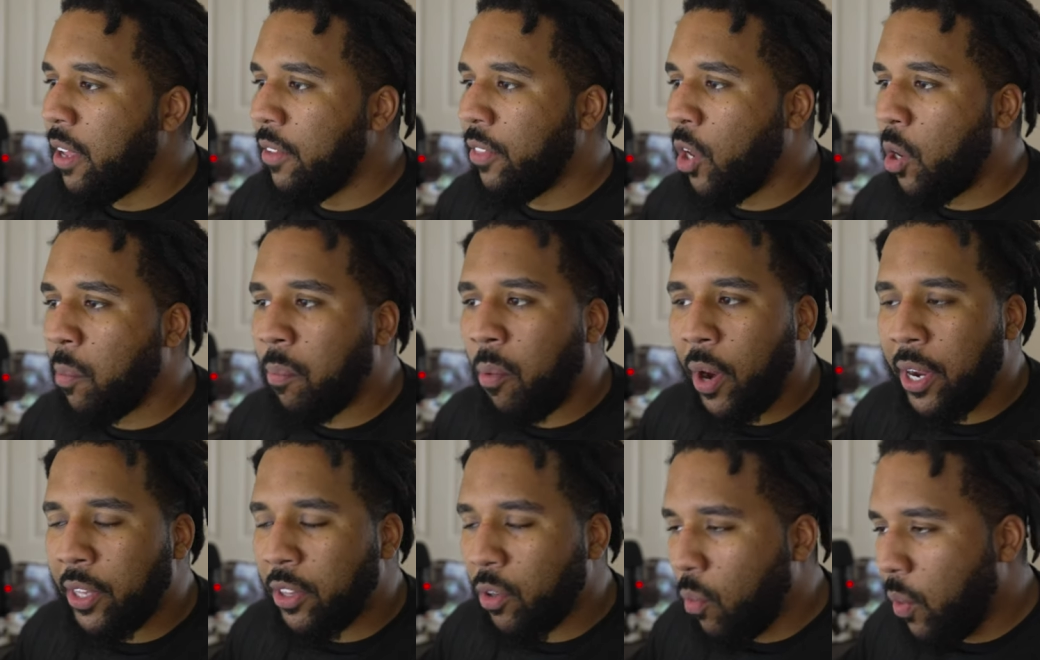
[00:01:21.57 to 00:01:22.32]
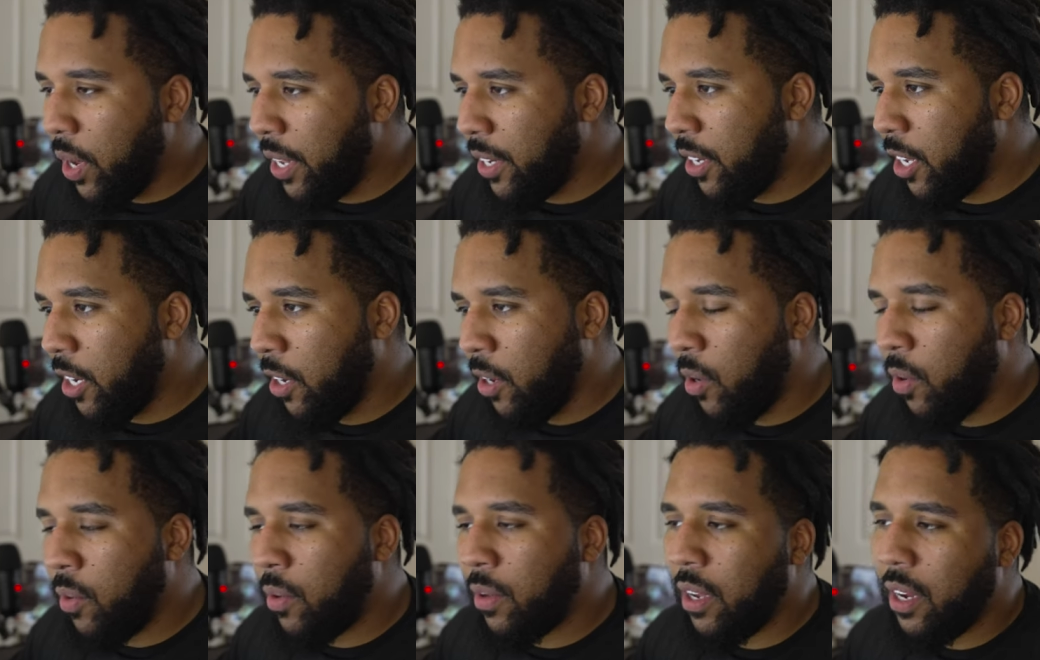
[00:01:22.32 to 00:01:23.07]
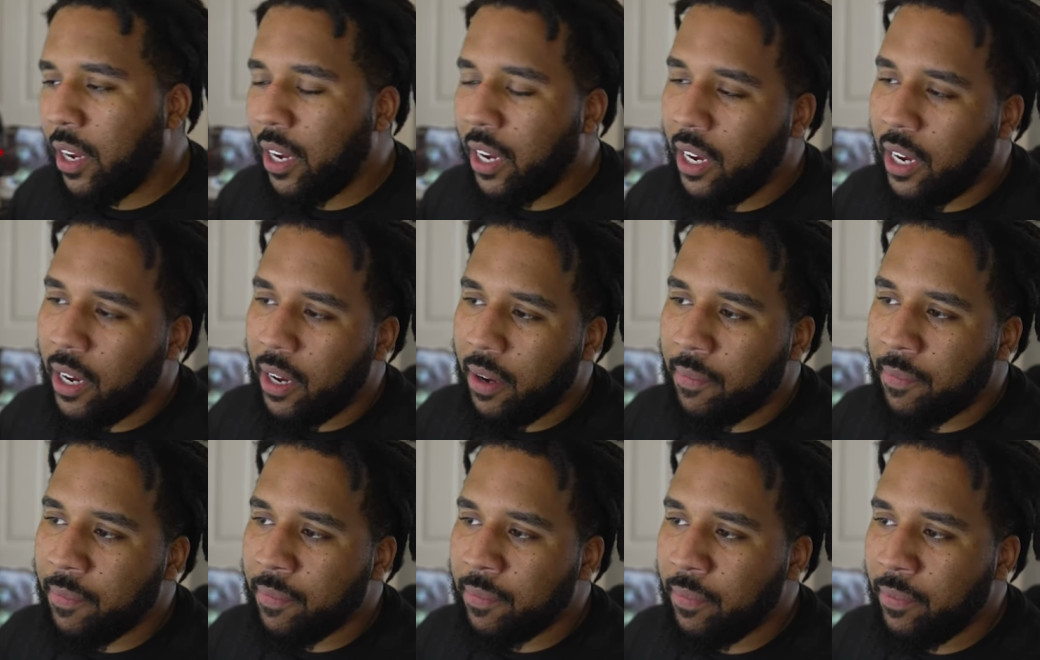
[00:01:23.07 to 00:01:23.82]
They'll break the window.
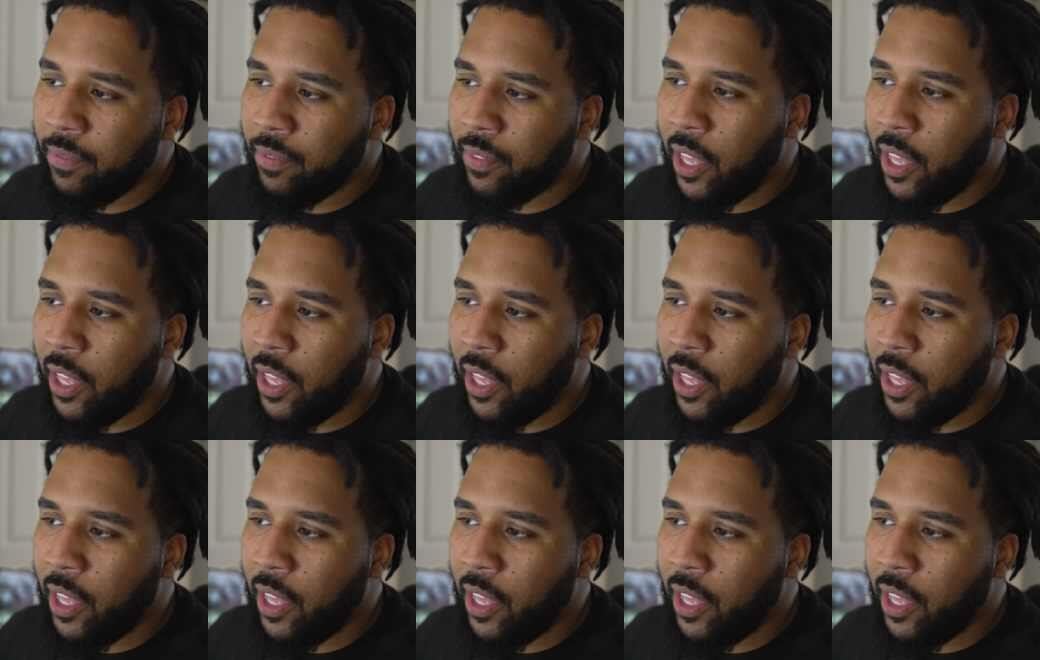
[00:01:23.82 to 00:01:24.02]
Um,